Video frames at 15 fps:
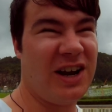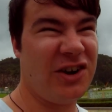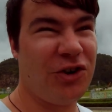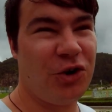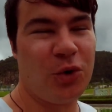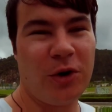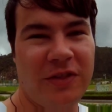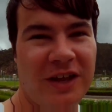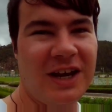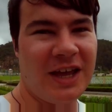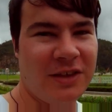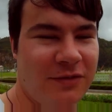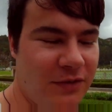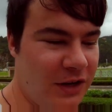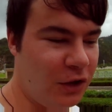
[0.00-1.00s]
I don't know what the
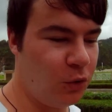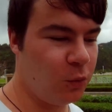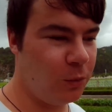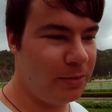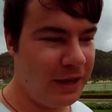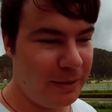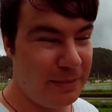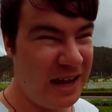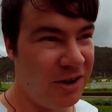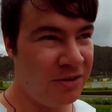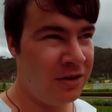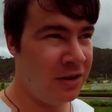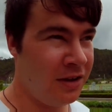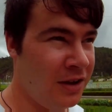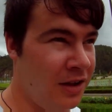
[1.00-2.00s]
next video will be about,
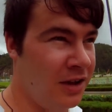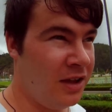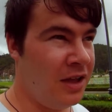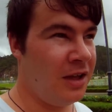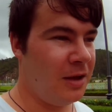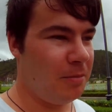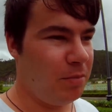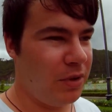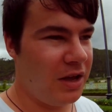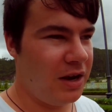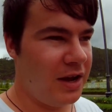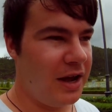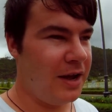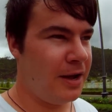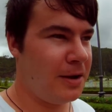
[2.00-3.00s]
but
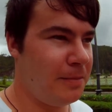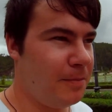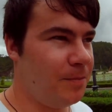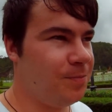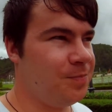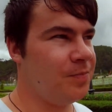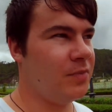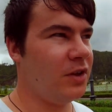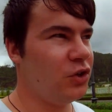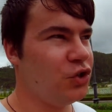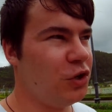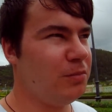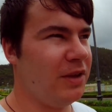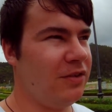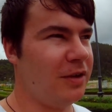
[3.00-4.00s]

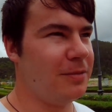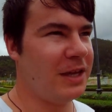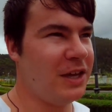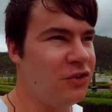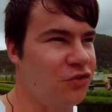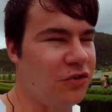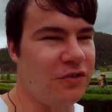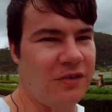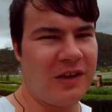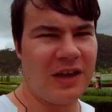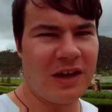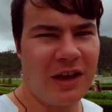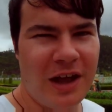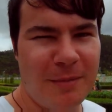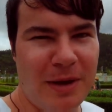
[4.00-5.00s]
should be something
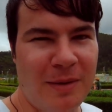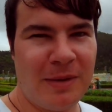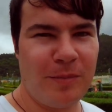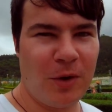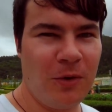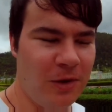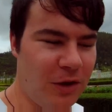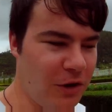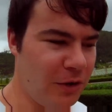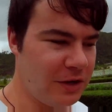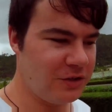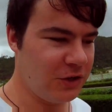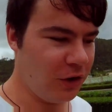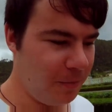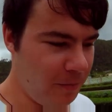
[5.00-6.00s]
interesting. I might be
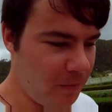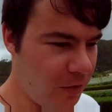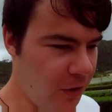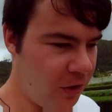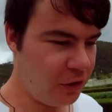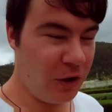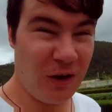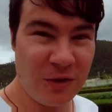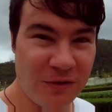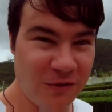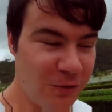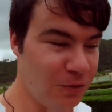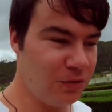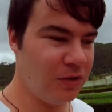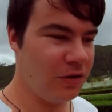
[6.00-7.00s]
going to Hong Kong
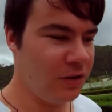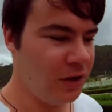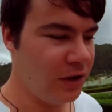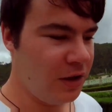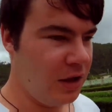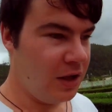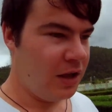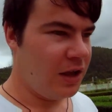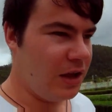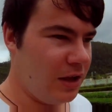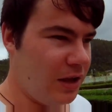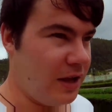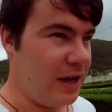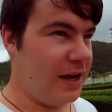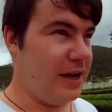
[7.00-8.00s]
soon,
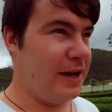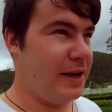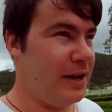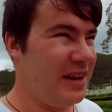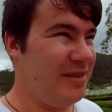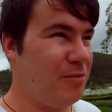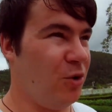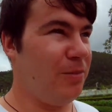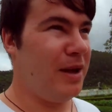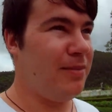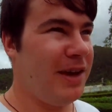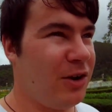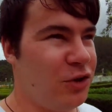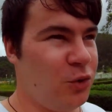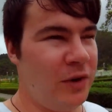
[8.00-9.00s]
or
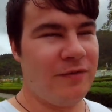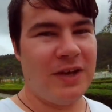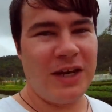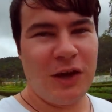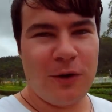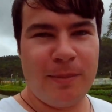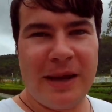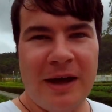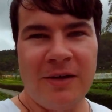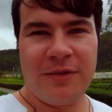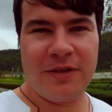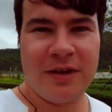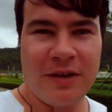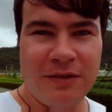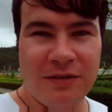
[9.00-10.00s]
maybe I'll do a video
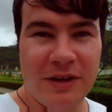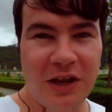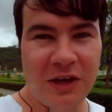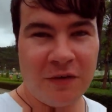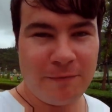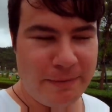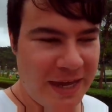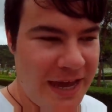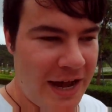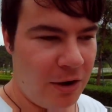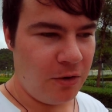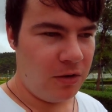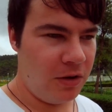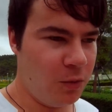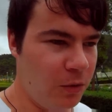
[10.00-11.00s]
about the city of
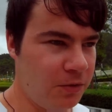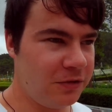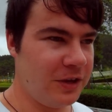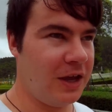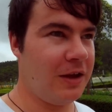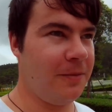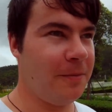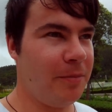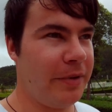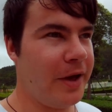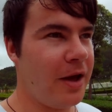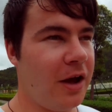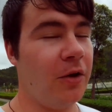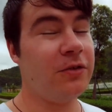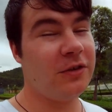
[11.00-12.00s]
Macau. We'll see,
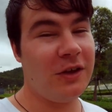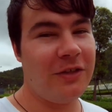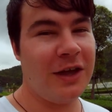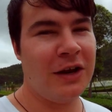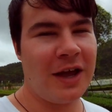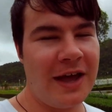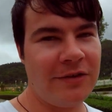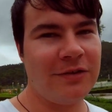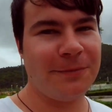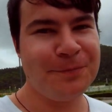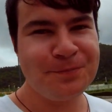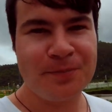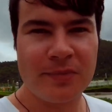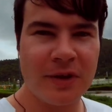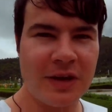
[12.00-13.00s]
but I'll see you then guys.
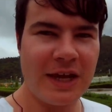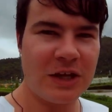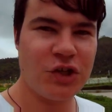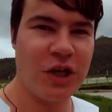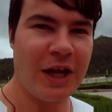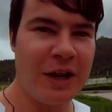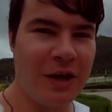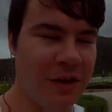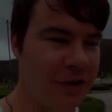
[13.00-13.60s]
Catch you later.